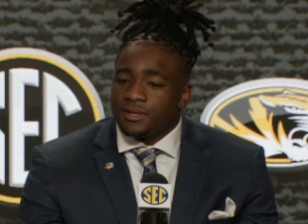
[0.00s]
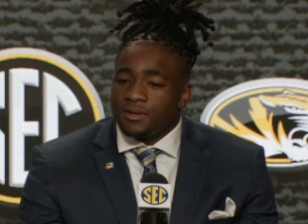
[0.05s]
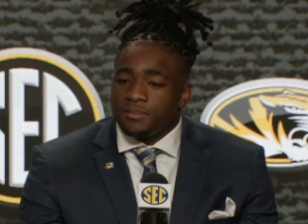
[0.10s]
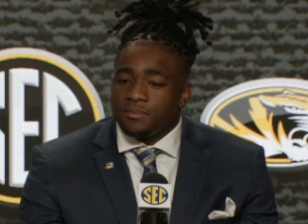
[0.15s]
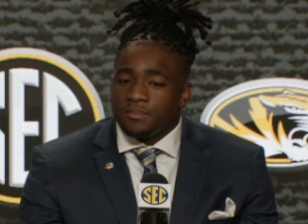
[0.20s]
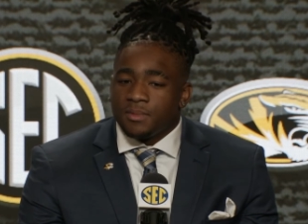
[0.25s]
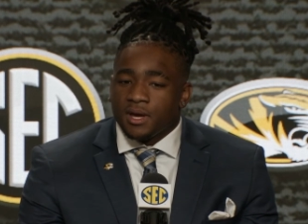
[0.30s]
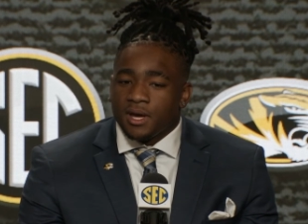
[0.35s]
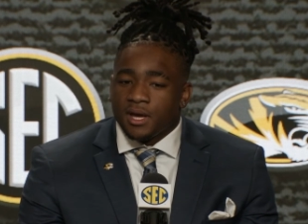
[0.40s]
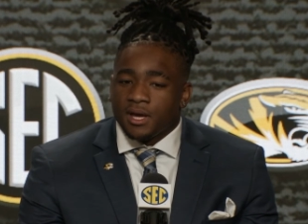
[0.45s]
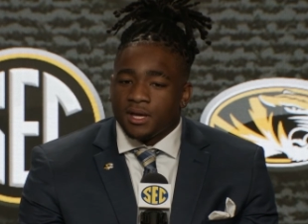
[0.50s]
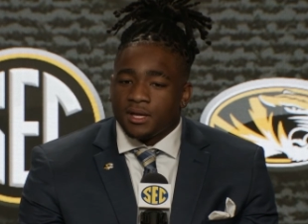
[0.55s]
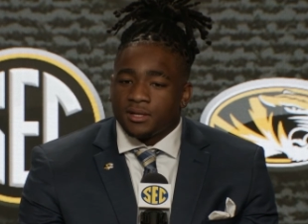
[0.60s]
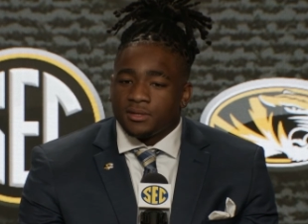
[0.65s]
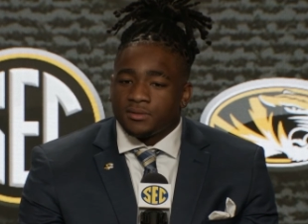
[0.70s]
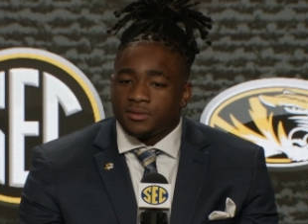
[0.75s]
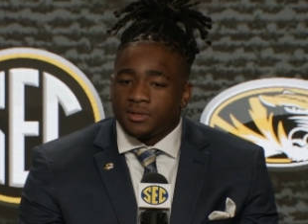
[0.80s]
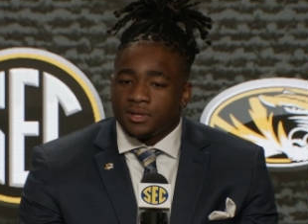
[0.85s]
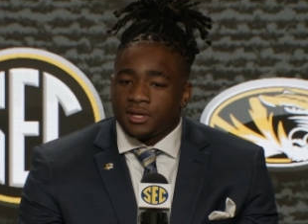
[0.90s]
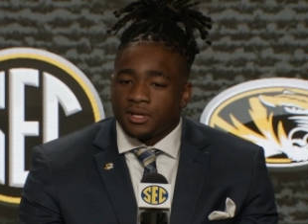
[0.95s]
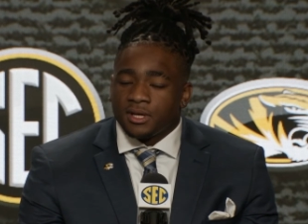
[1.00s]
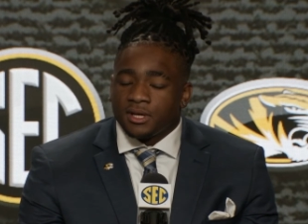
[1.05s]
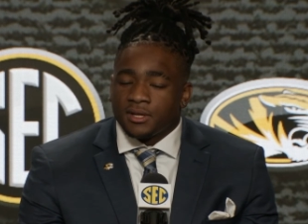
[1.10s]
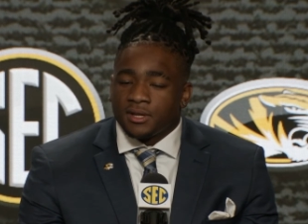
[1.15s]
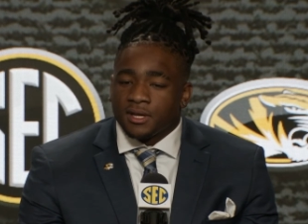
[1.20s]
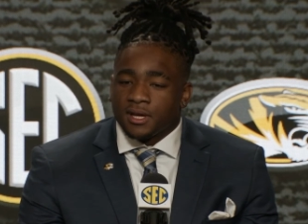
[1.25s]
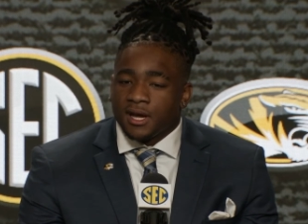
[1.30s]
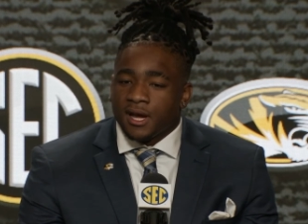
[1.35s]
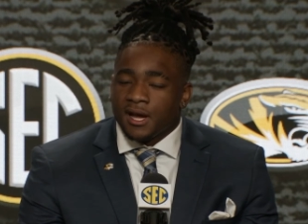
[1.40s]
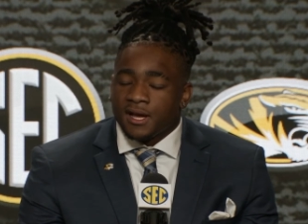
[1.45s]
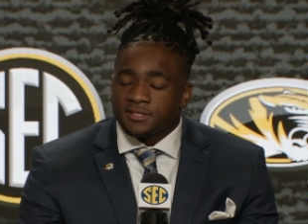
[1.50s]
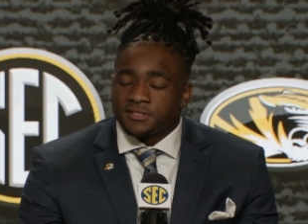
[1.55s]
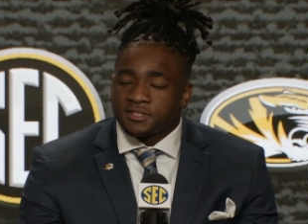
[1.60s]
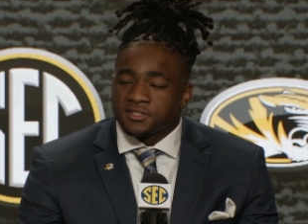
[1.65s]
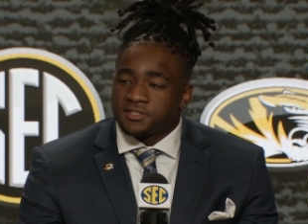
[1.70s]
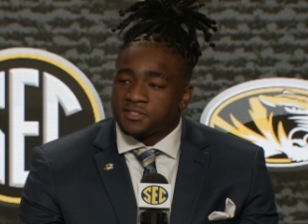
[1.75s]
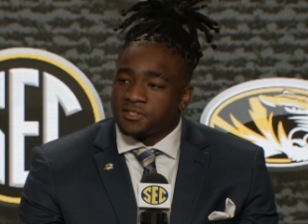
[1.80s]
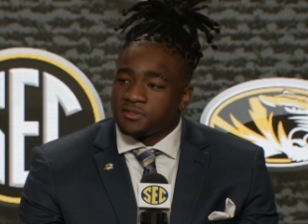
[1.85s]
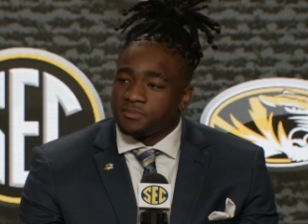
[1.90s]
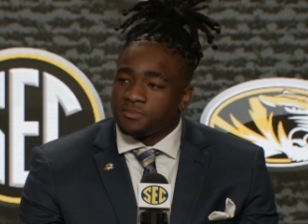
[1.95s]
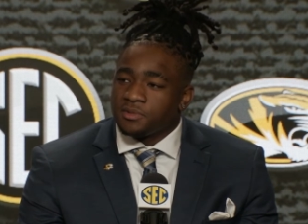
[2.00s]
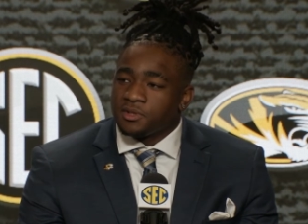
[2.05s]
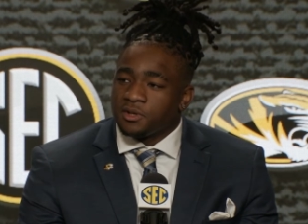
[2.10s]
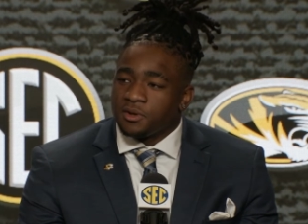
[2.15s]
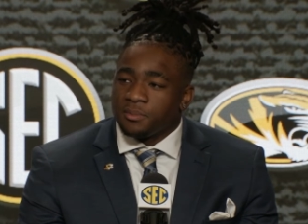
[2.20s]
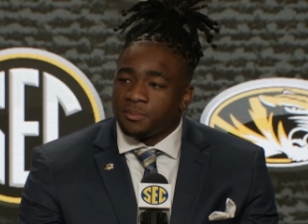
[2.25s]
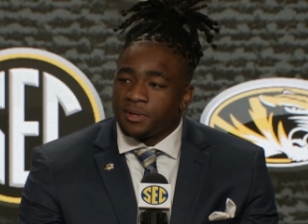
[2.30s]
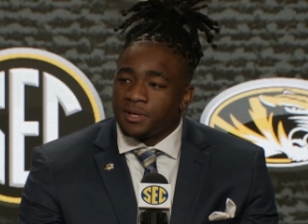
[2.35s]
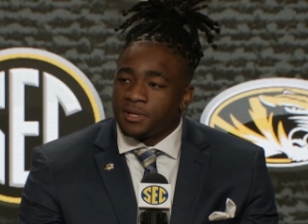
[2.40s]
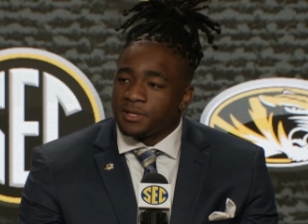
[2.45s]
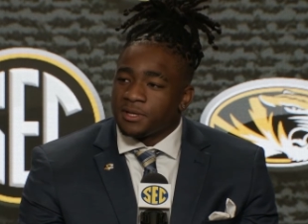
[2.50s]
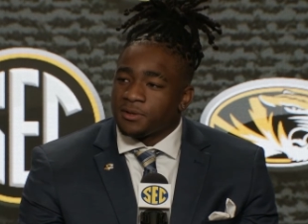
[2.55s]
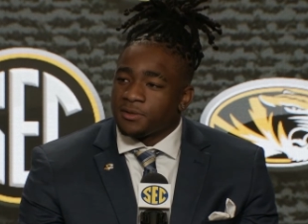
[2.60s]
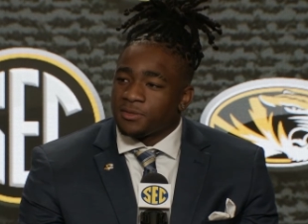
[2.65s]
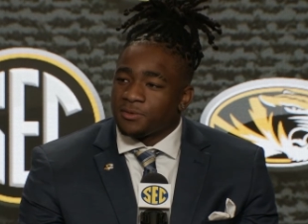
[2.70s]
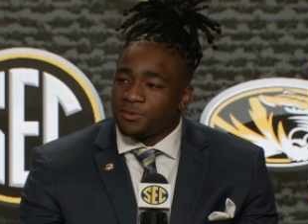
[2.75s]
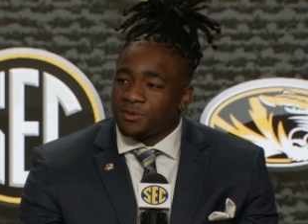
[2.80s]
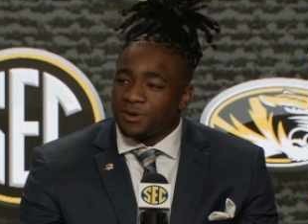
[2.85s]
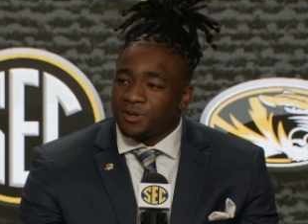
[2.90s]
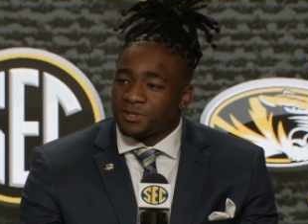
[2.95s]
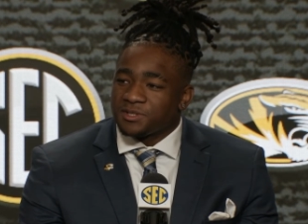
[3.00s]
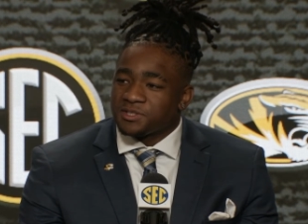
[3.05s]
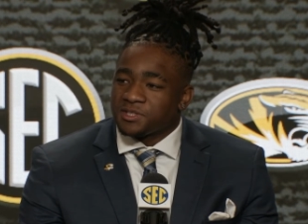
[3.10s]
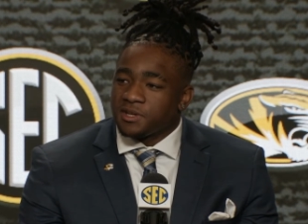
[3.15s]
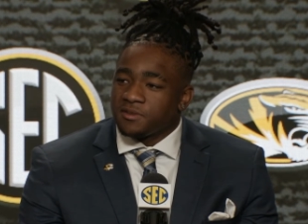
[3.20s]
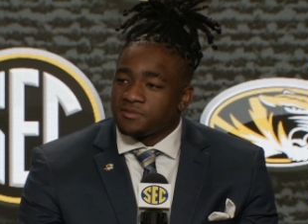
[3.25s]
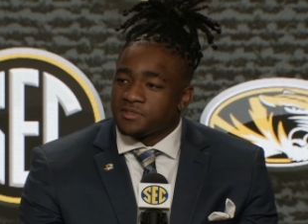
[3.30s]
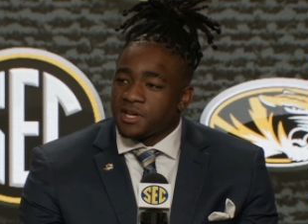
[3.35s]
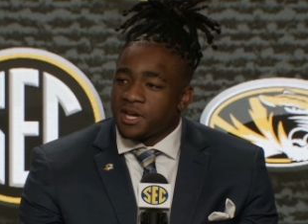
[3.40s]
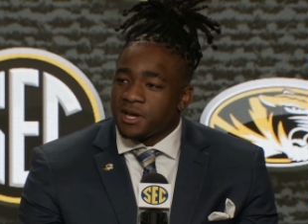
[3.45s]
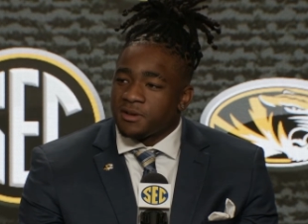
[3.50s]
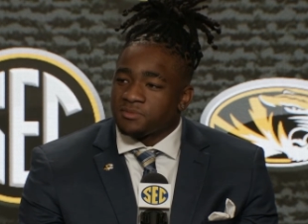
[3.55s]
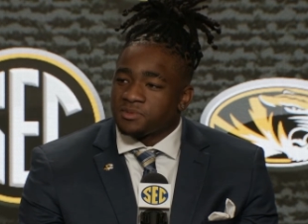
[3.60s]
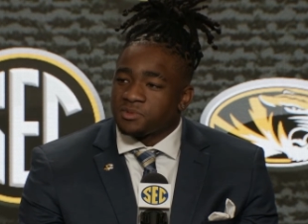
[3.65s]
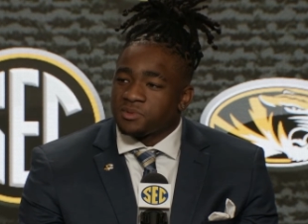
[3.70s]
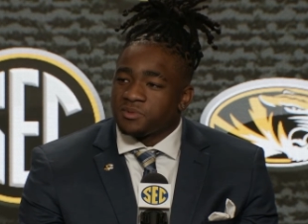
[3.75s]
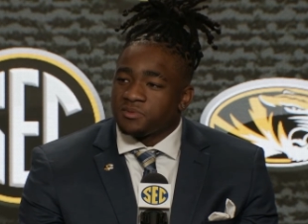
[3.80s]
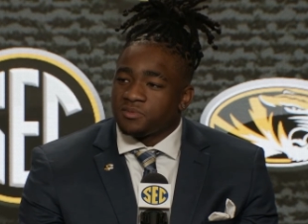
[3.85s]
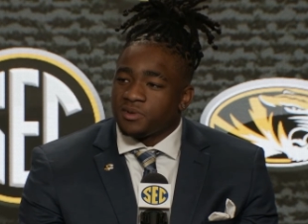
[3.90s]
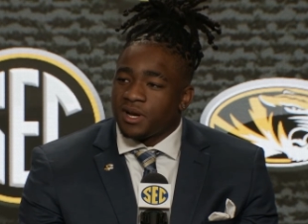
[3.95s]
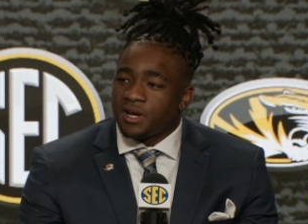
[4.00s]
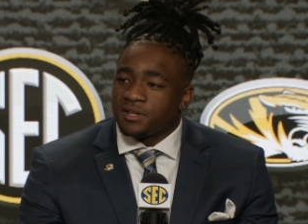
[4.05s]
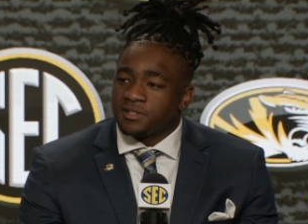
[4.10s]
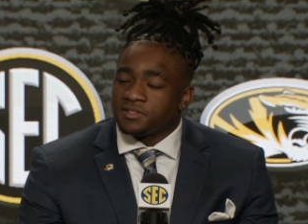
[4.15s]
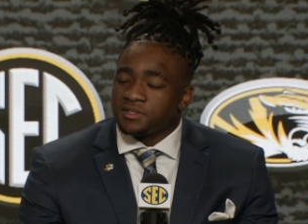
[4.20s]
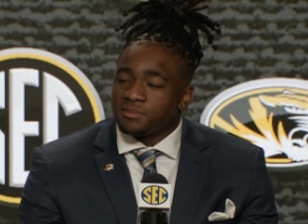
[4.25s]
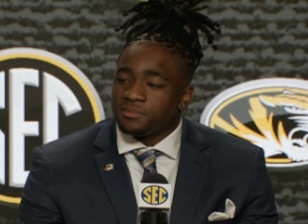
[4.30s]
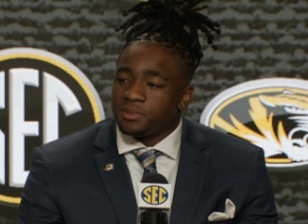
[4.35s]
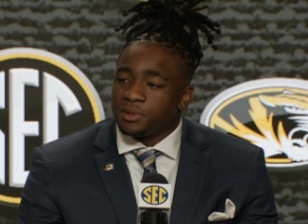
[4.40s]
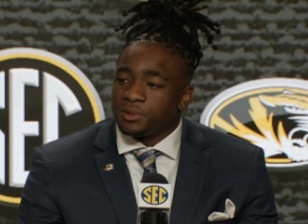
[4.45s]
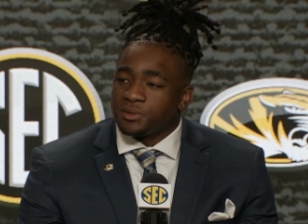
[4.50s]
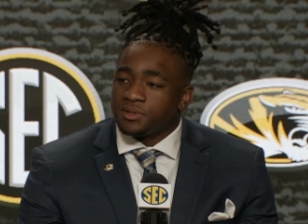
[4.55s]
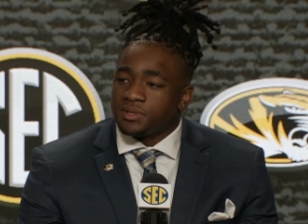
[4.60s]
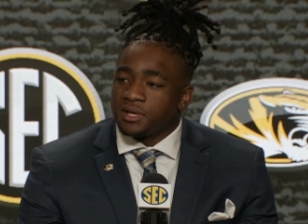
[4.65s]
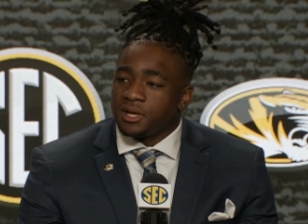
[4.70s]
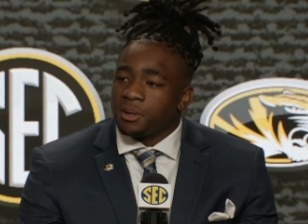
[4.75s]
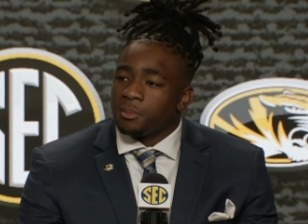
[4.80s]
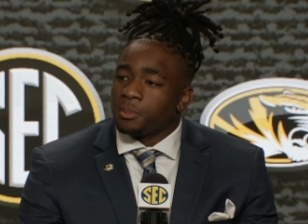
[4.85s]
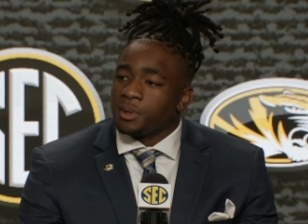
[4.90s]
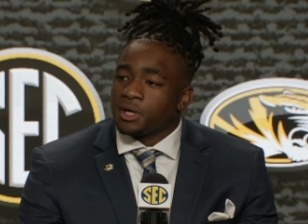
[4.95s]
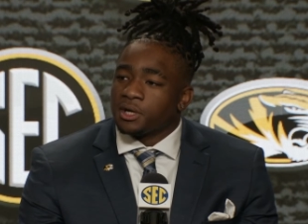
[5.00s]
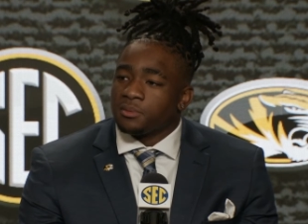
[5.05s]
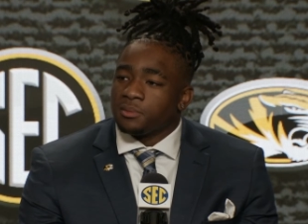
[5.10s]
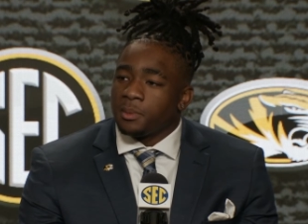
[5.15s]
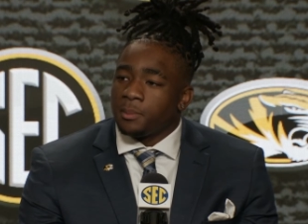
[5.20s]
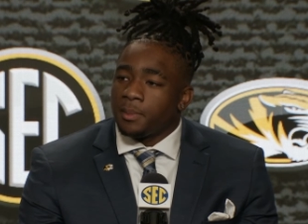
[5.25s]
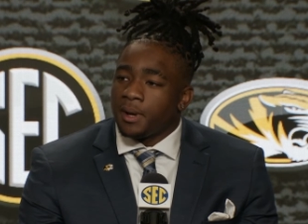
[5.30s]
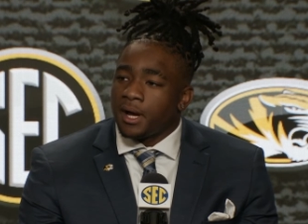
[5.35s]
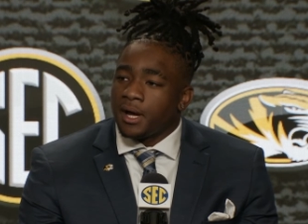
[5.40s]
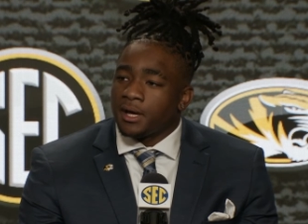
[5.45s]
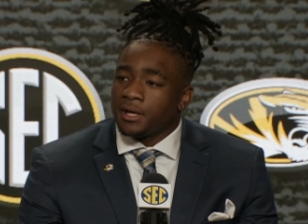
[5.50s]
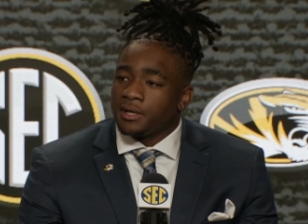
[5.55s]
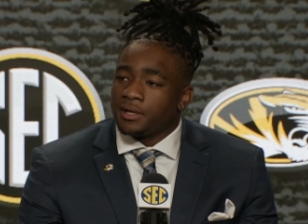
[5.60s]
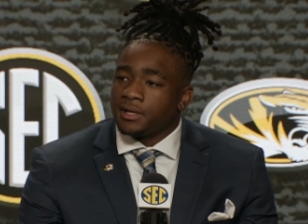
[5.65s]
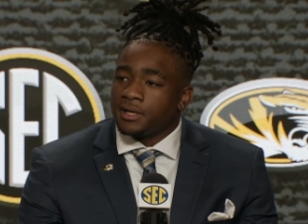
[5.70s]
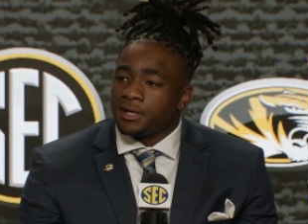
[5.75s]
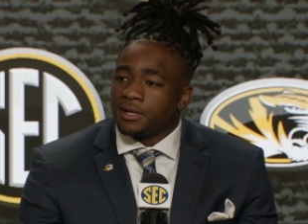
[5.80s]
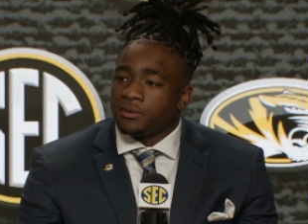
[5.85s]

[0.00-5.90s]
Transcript: Man, the guys that's, you know, been there through all the tough times, we've honestly built an unbreakable bond.